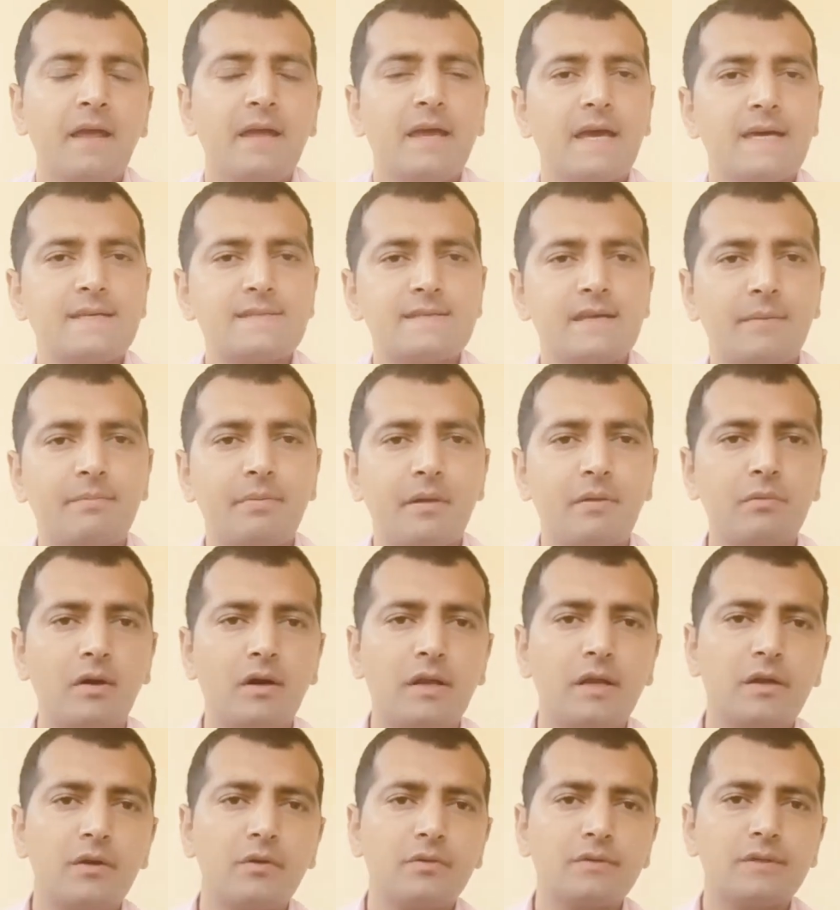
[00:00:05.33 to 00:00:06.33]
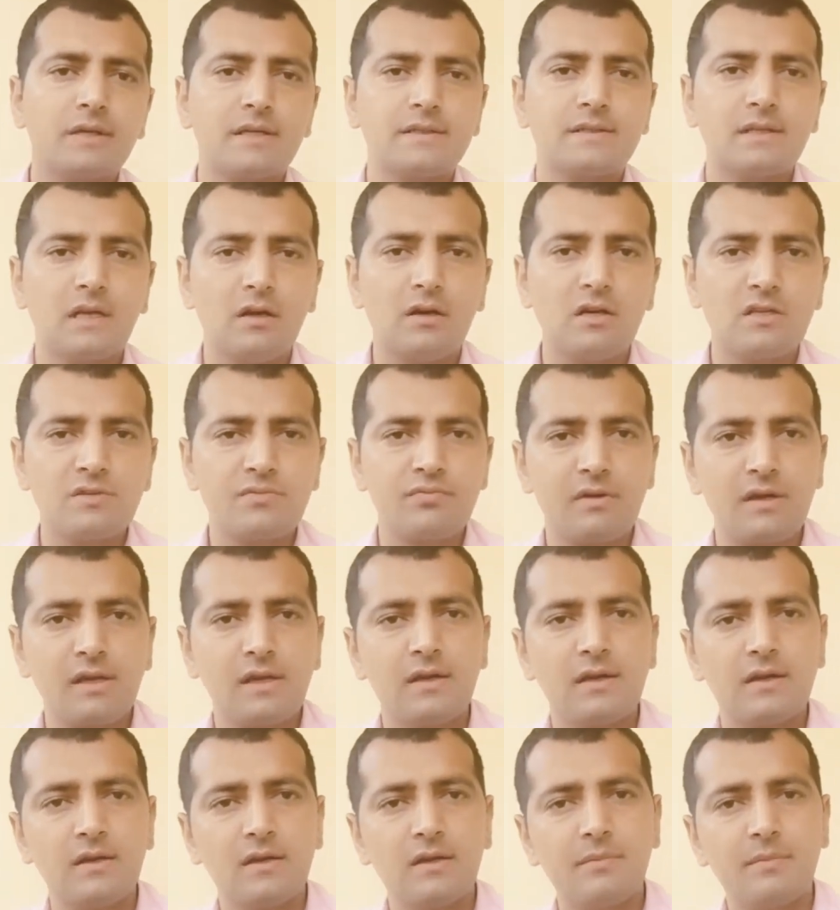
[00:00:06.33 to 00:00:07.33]
As everyone knew that the lost spring
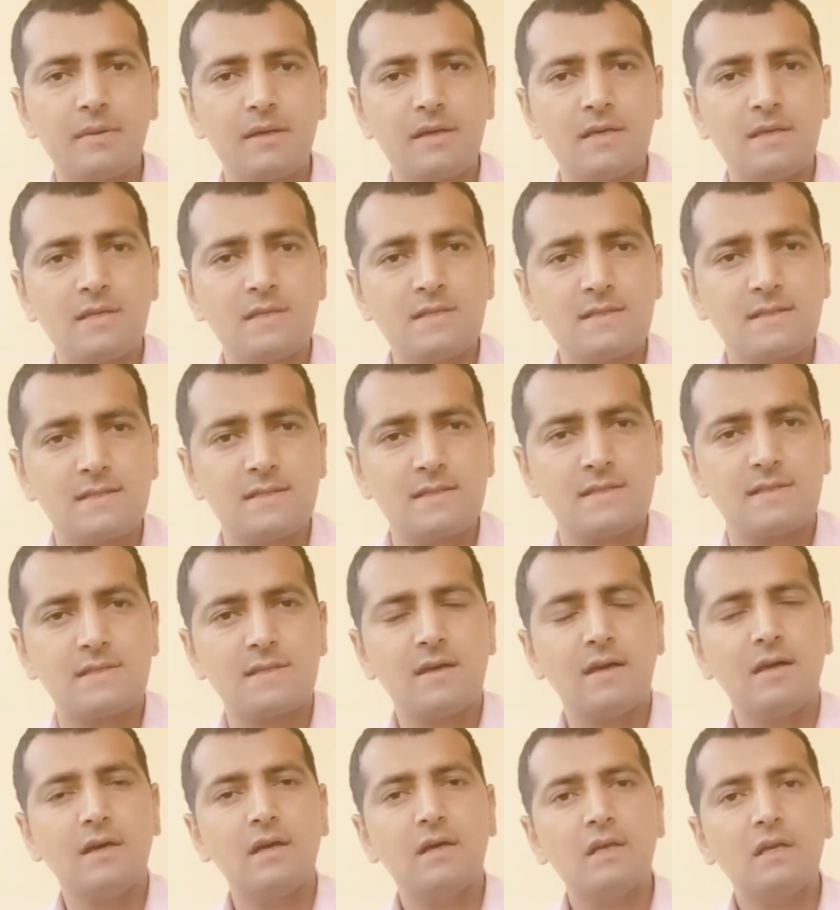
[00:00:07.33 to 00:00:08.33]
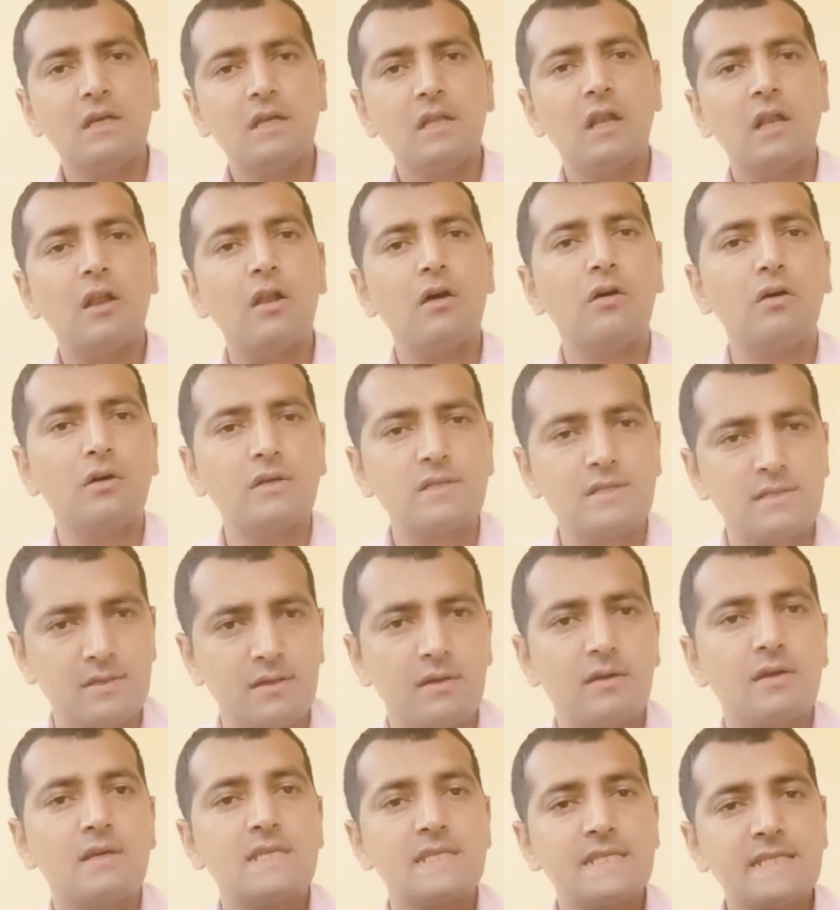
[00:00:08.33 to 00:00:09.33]
here means
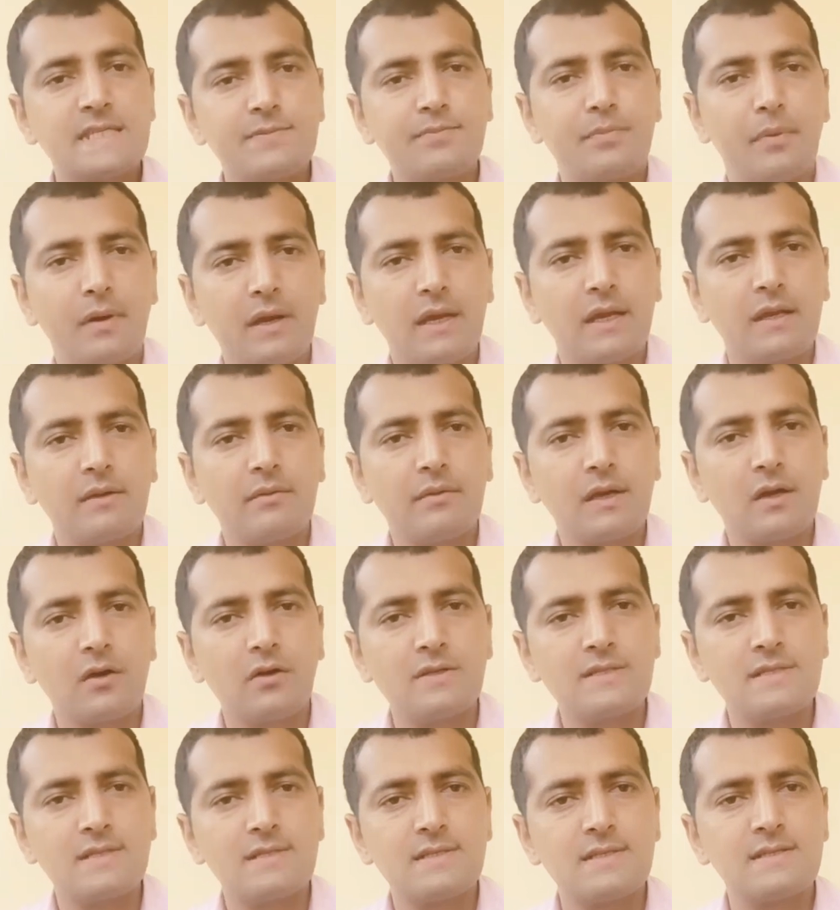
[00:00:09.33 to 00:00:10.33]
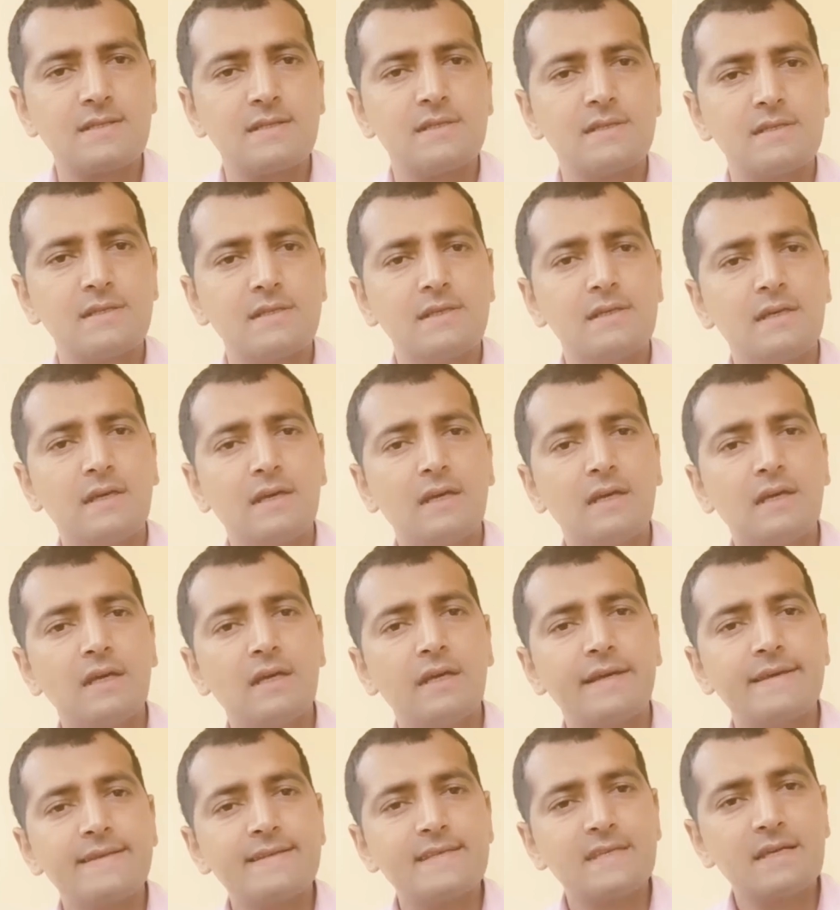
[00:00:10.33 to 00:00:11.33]
lost spring because it is a
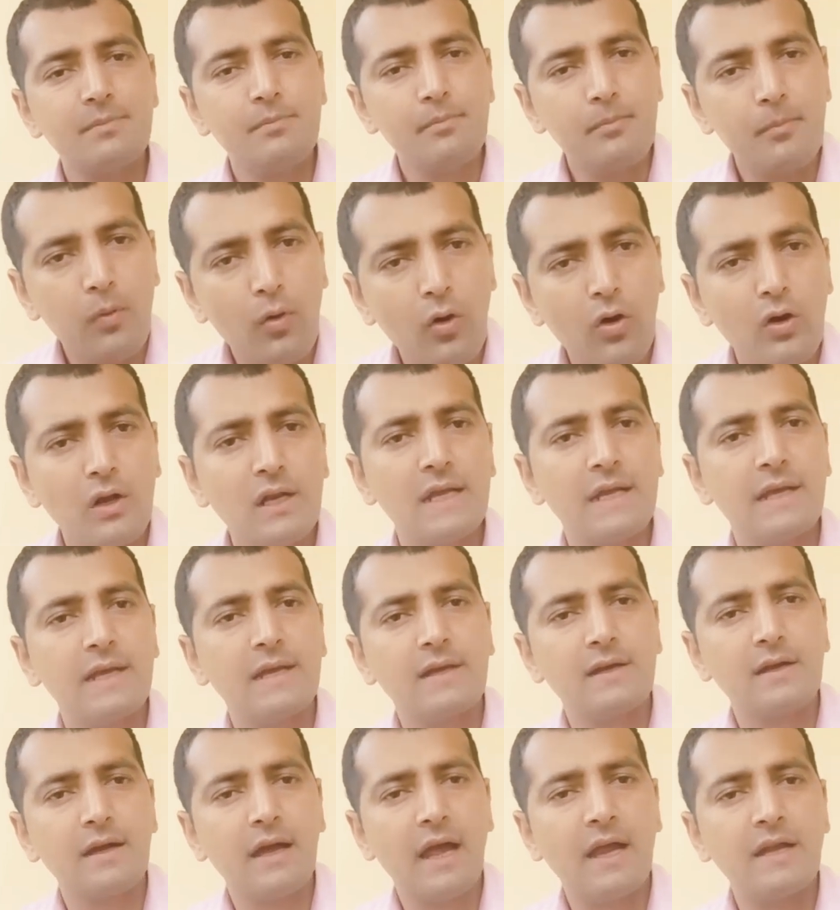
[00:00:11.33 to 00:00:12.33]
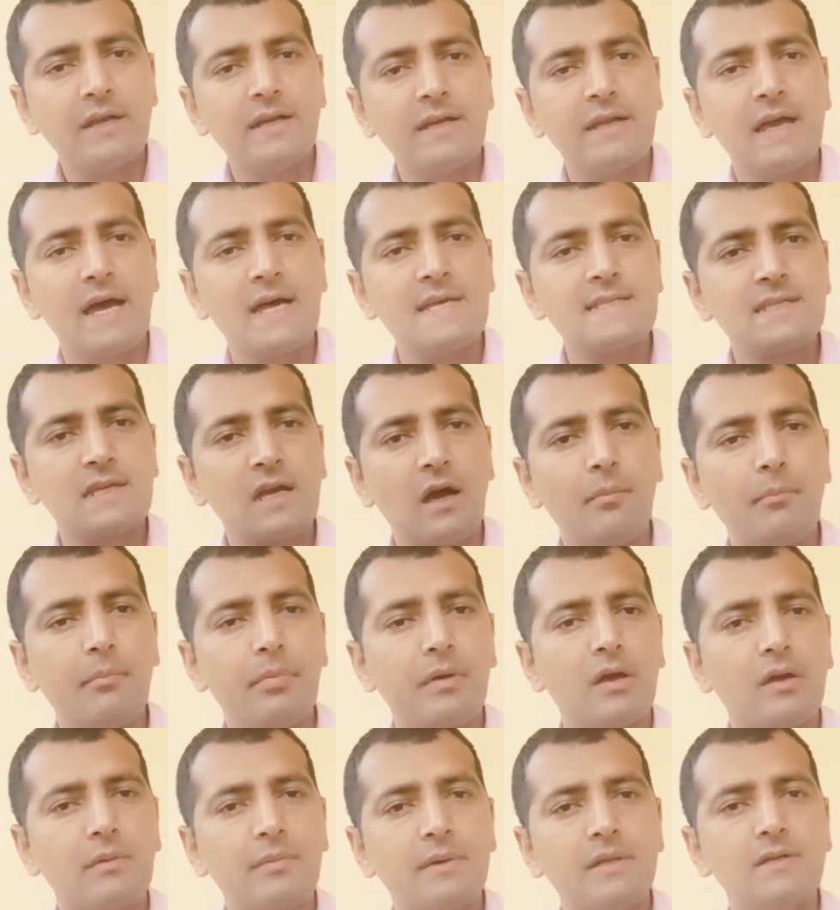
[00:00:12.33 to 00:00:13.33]
symbolic and it has
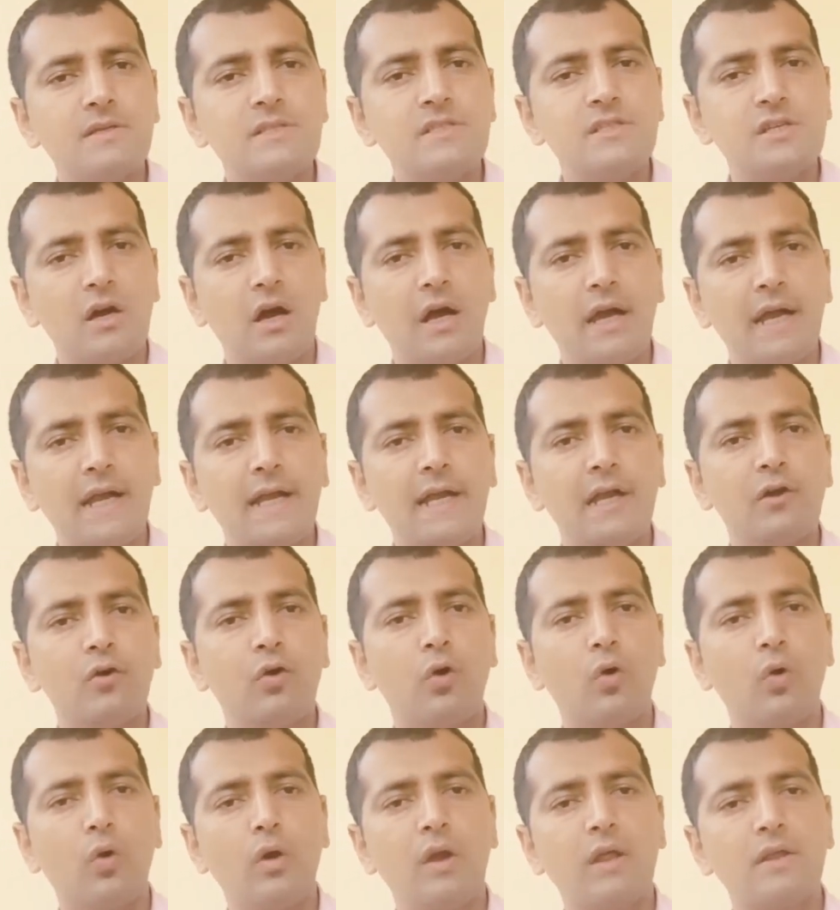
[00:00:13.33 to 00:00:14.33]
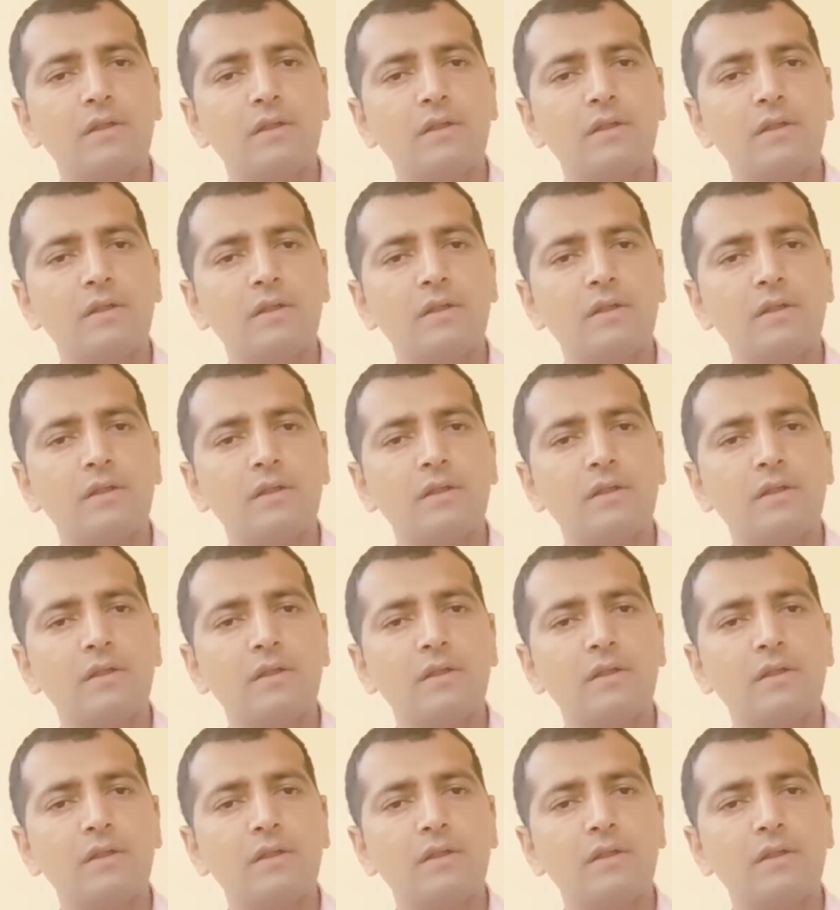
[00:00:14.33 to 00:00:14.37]
compared with a childhood.